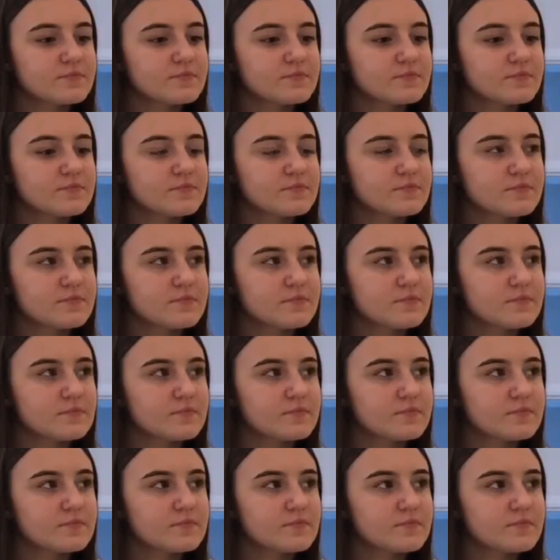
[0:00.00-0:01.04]

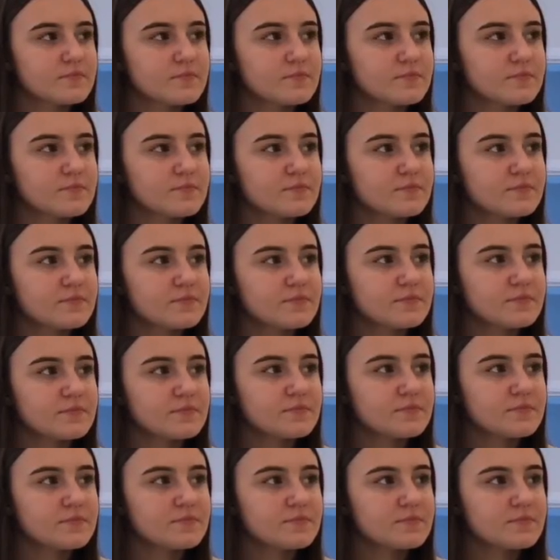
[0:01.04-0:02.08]

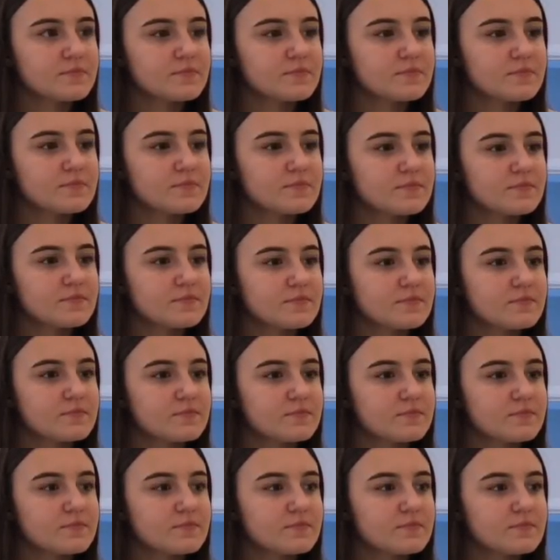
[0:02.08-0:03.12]

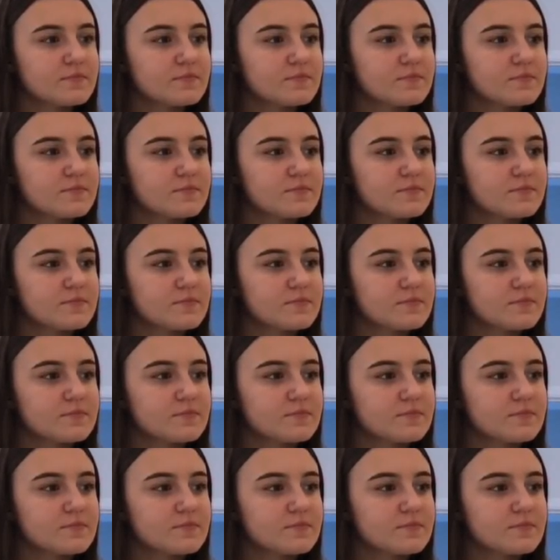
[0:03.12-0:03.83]
[no speech]